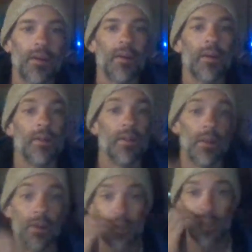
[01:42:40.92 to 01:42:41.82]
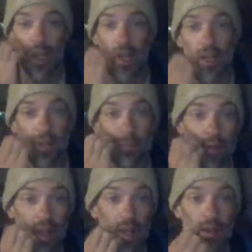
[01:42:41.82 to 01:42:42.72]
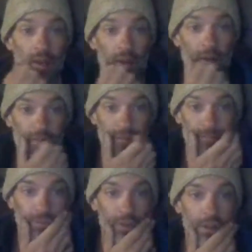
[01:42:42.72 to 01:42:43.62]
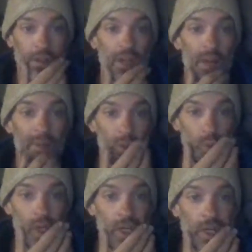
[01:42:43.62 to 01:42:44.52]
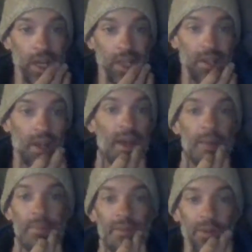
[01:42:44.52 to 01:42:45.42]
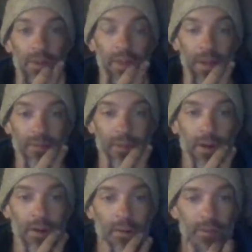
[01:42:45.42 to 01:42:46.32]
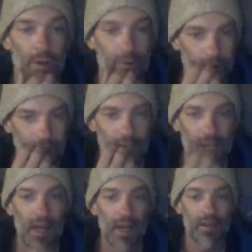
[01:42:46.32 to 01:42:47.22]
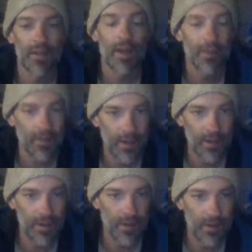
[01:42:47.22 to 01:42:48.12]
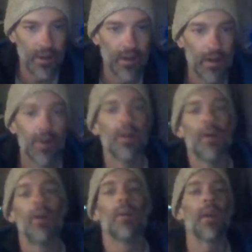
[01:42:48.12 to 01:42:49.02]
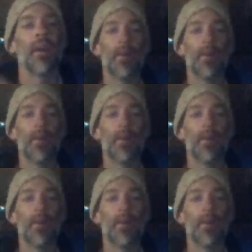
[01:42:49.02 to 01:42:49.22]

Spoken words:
And the largest alien planet of TRAPPIST-1 has an atmosphere that evolved over eons. Now they're gonna... Okay,